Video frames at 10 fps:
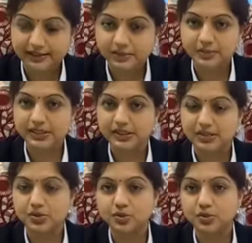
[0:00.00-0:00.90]
That means
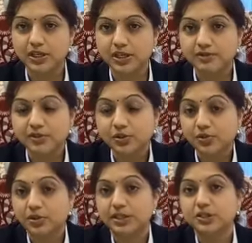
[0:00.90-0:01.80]
so you, you
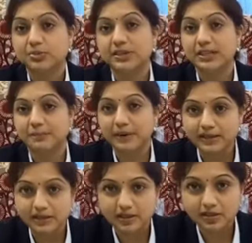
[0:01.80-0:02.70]
don't need to be
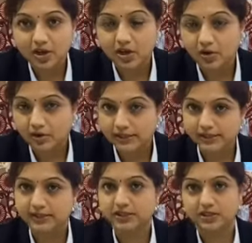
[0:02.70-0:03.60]
dependent on a
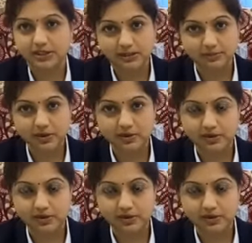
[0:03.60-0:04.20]
cylindrical power.